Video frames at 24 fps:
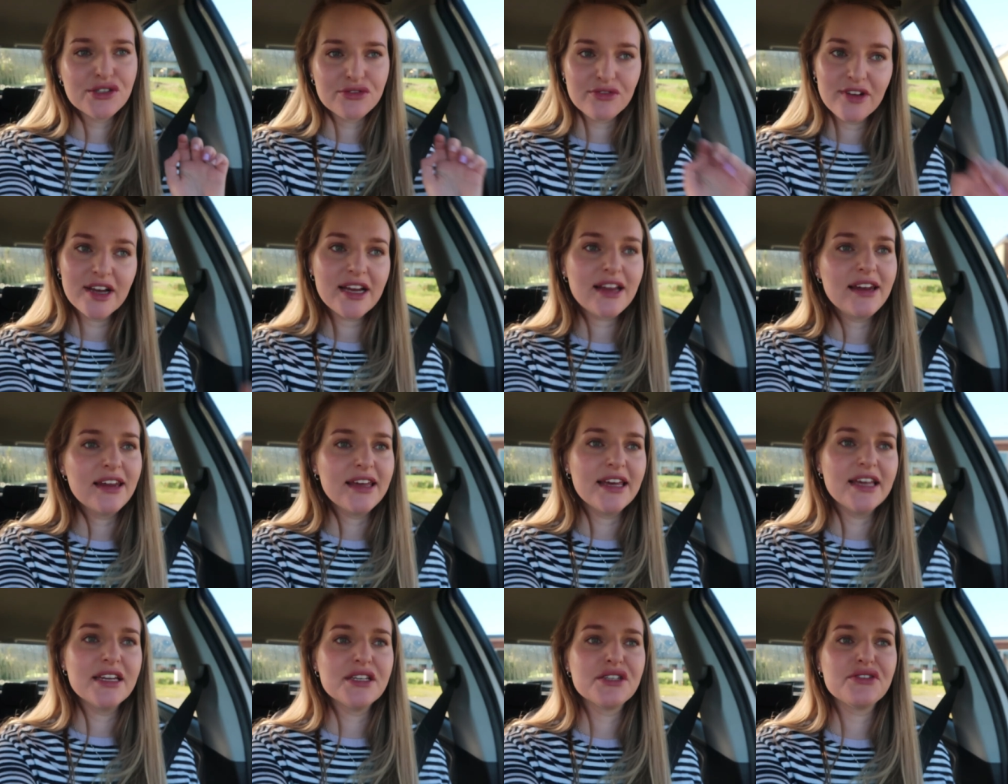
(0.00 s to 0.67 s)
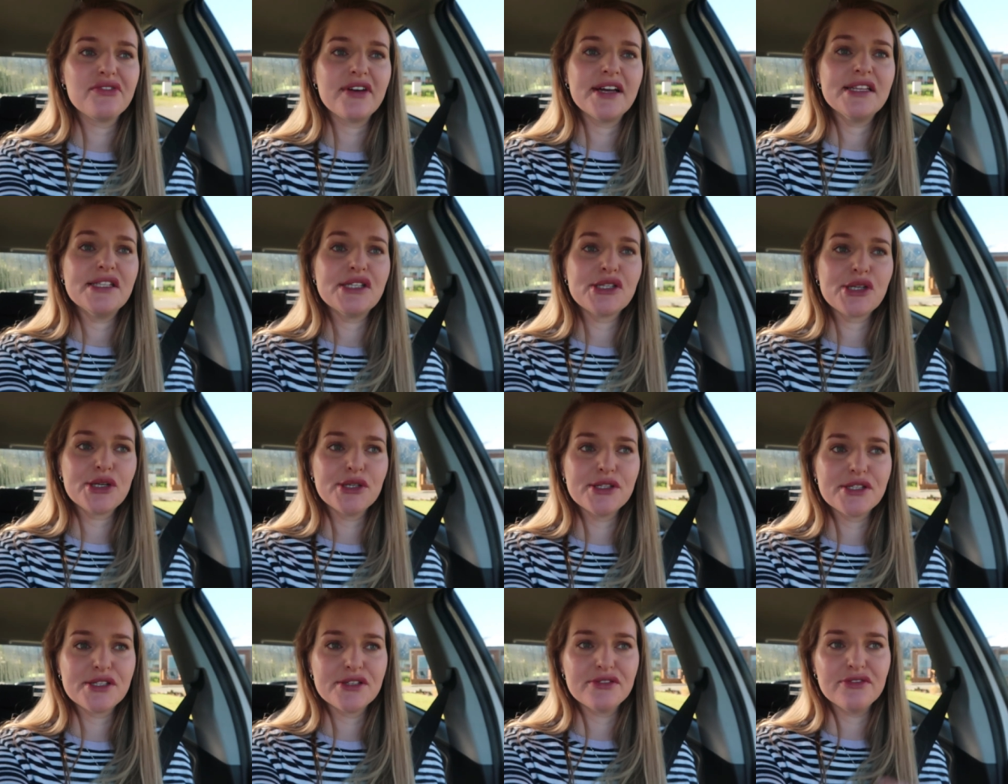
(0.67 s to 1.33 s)
directly into Franz
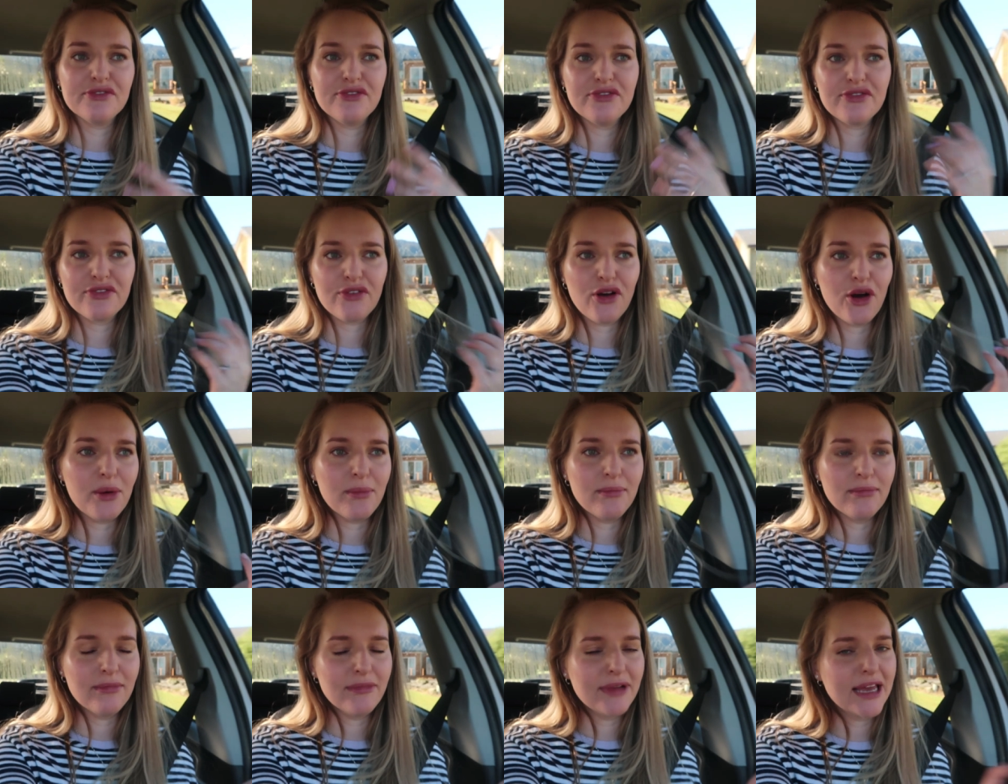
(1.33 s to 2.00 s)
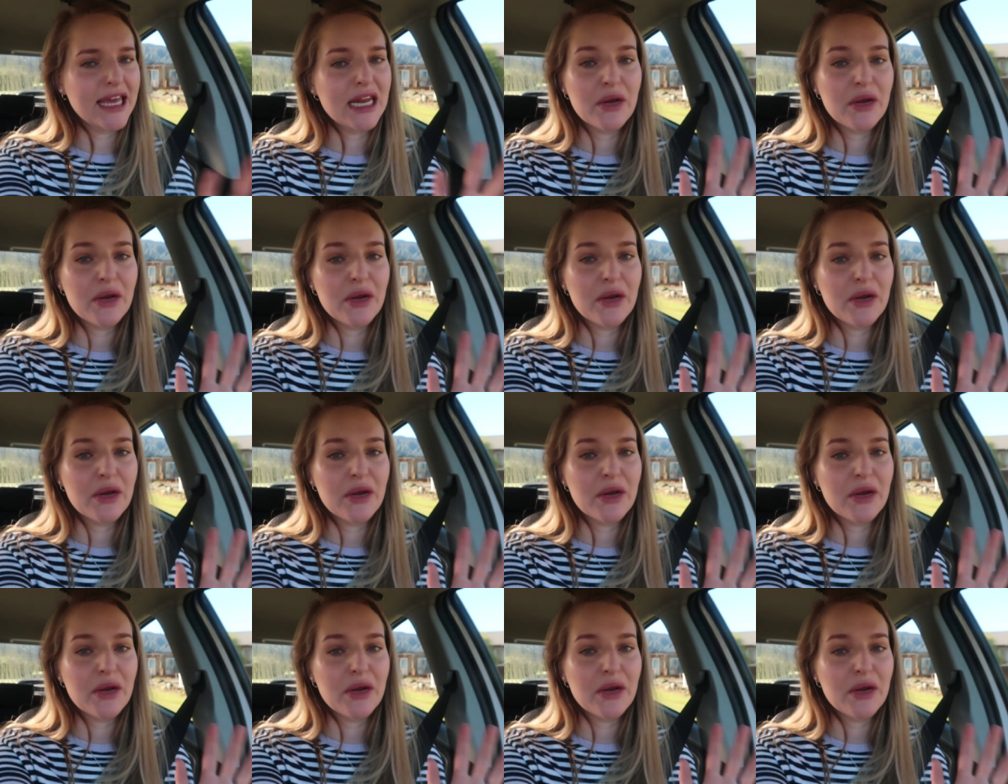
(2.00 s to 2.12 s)
Josef from